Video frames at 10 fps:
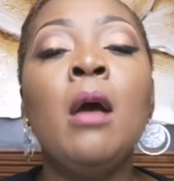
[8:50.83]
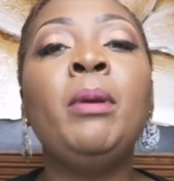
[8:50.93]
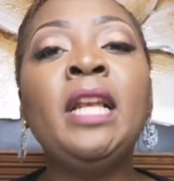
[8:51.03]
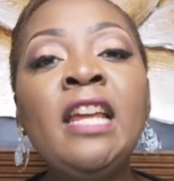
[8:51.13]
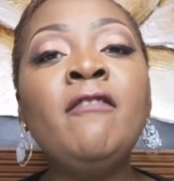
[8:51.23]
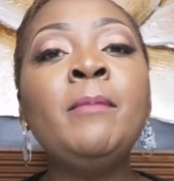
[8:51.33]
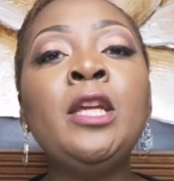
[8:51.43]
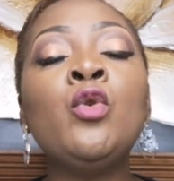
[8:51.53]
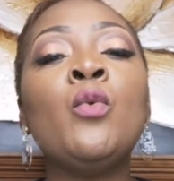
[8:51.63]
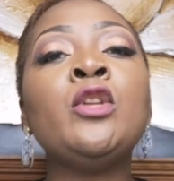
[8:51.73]
Believe
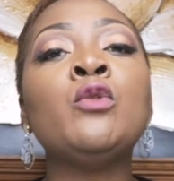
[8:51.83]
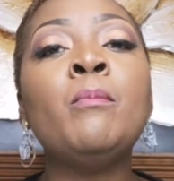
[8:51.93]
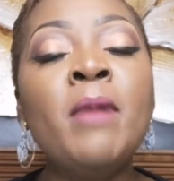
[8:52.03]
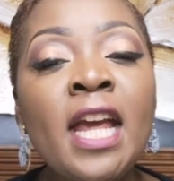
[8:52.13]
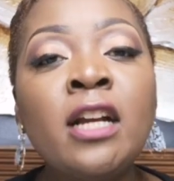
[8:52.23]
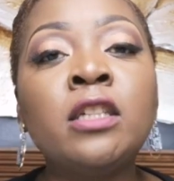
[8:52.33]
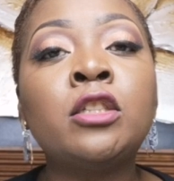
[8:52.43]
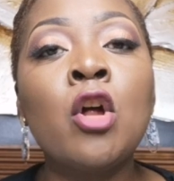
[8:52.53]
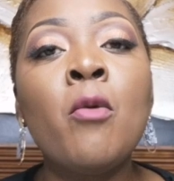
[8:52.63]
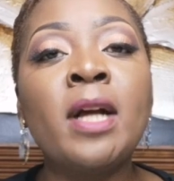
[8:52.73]
me, when you make
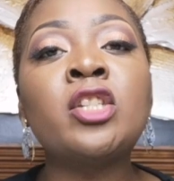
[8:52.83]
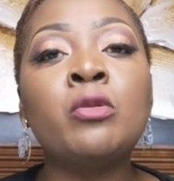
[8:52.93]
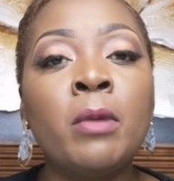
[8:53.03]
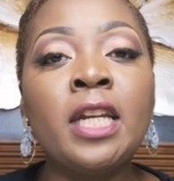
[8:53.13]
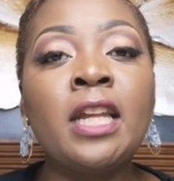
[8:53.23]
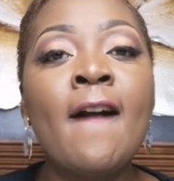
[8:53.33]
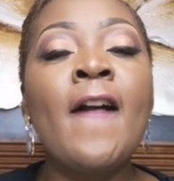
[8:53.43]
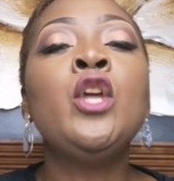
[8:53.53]
so much money,